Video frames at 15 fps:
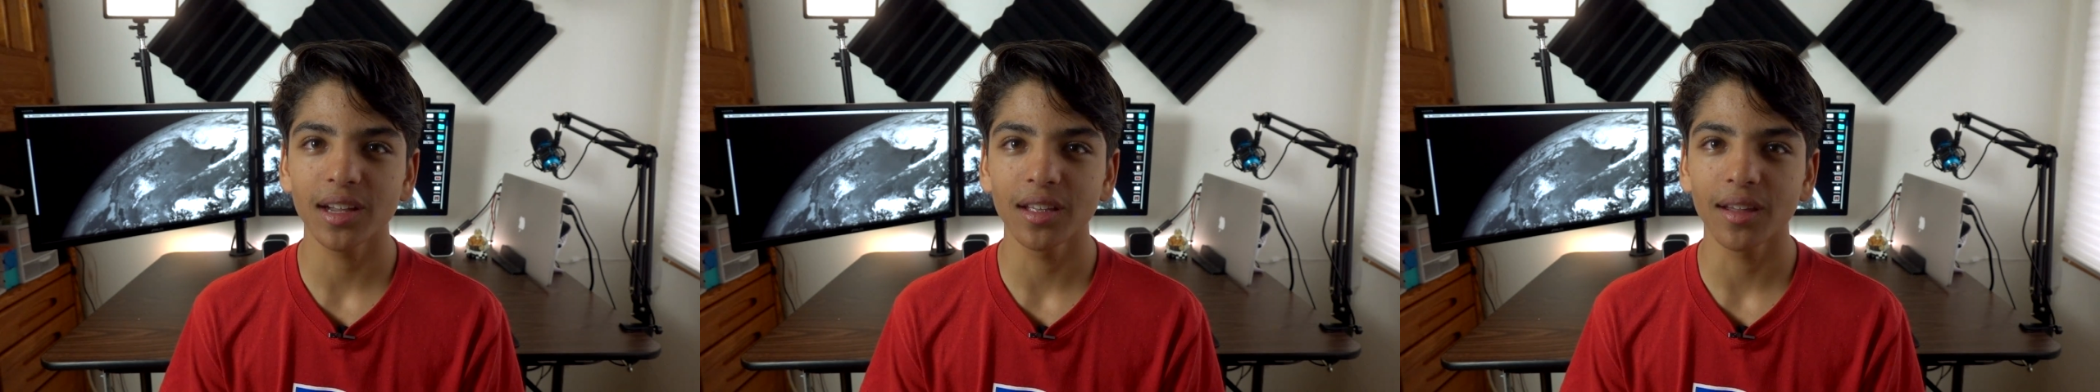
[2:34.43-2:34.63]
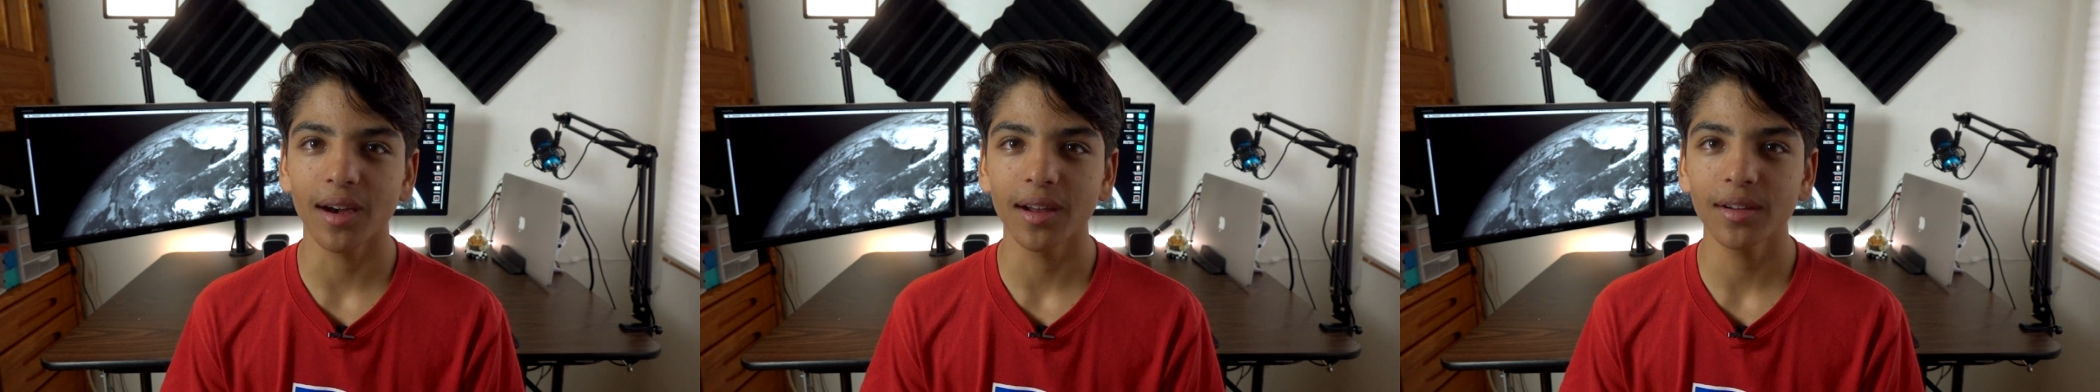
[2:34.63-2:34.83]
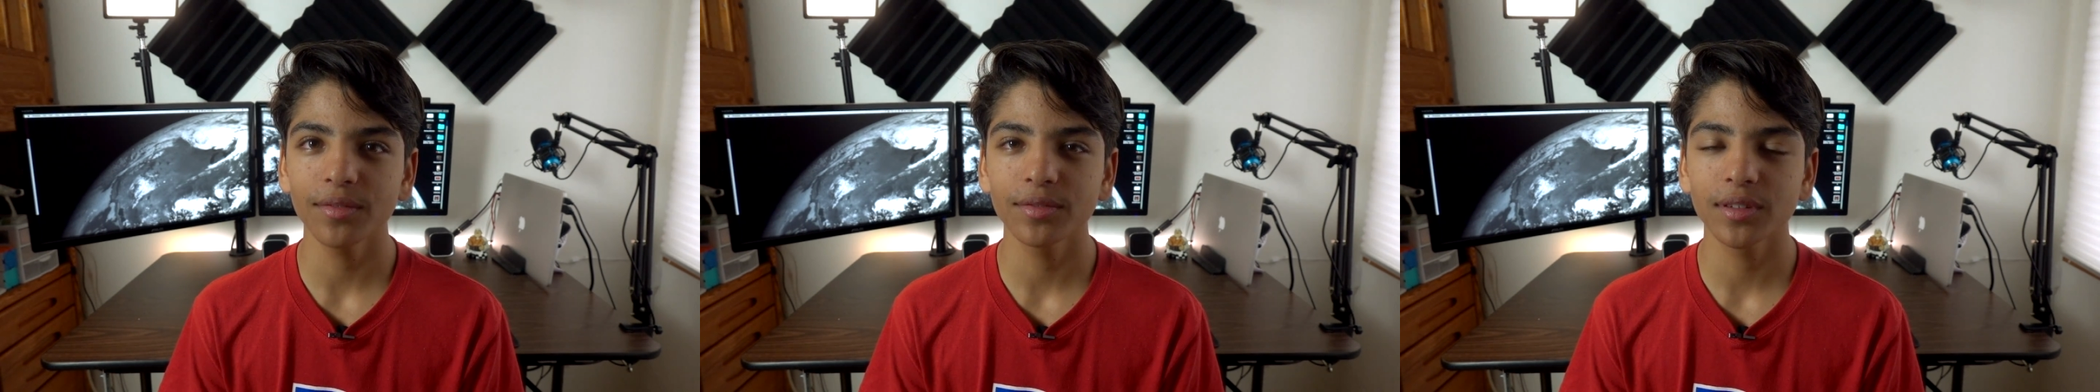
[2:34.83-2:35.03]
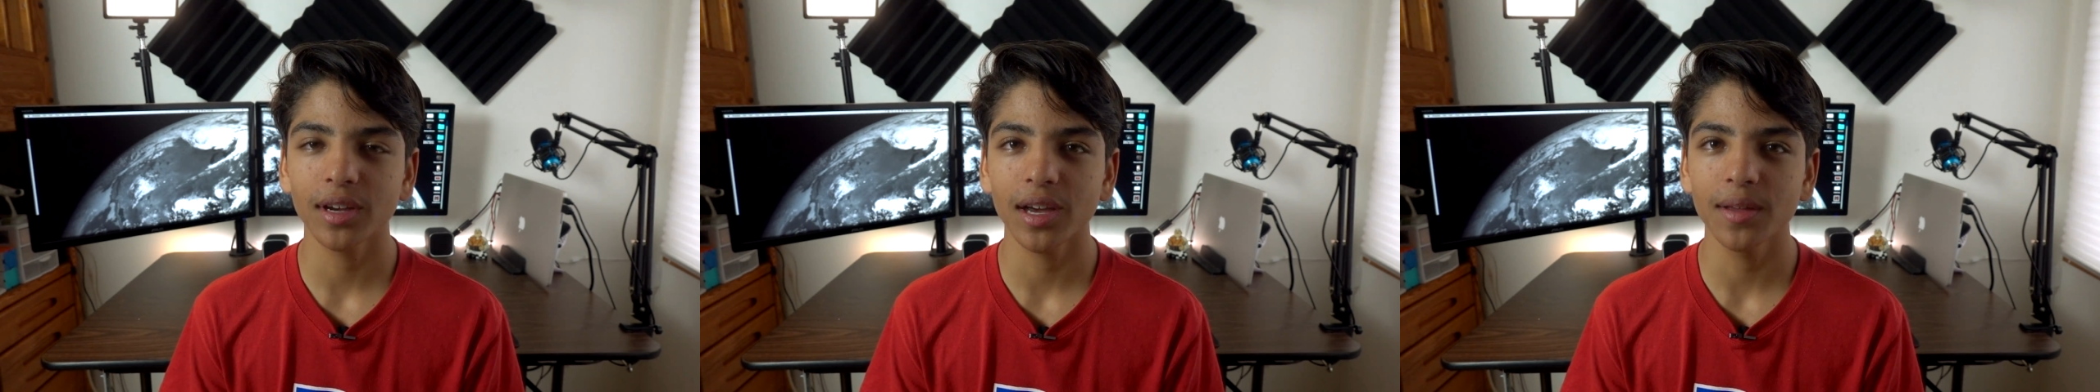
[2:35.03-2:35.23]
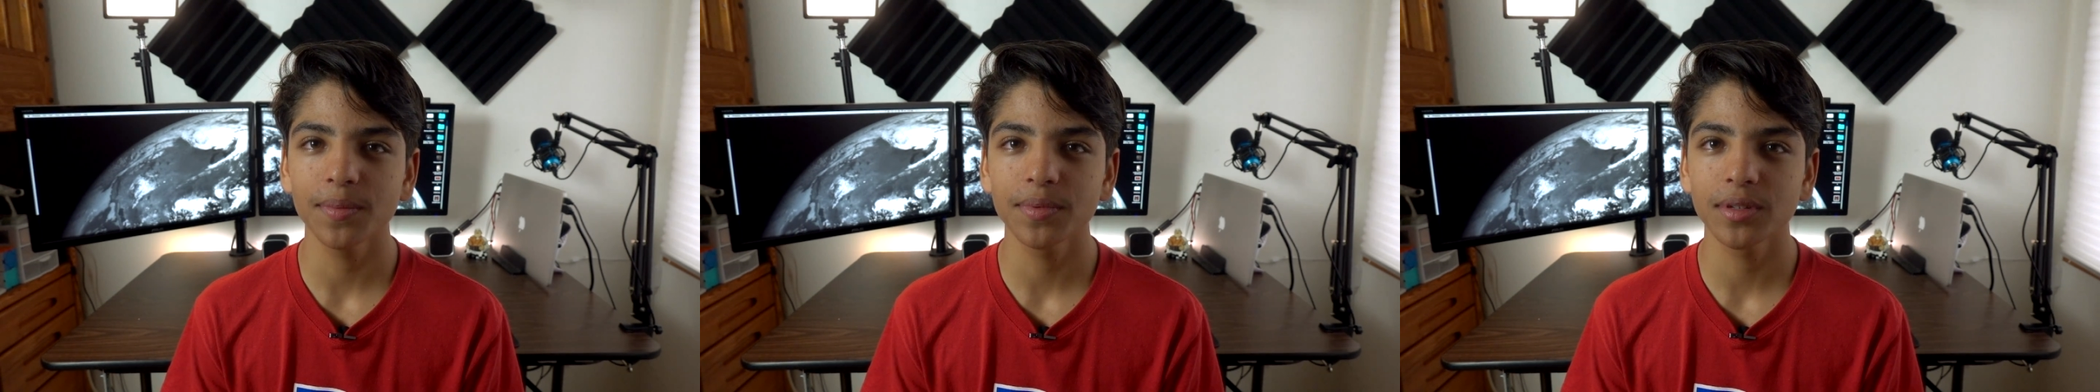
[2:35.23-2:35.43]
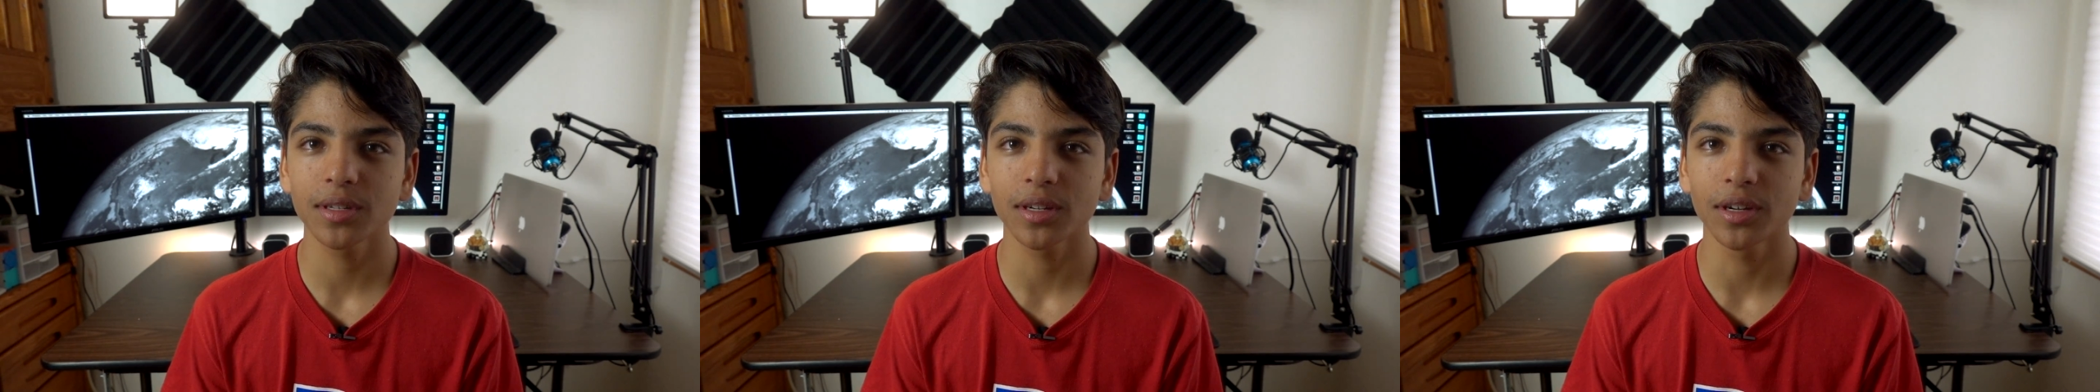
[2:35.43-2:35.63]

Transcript: a lot of types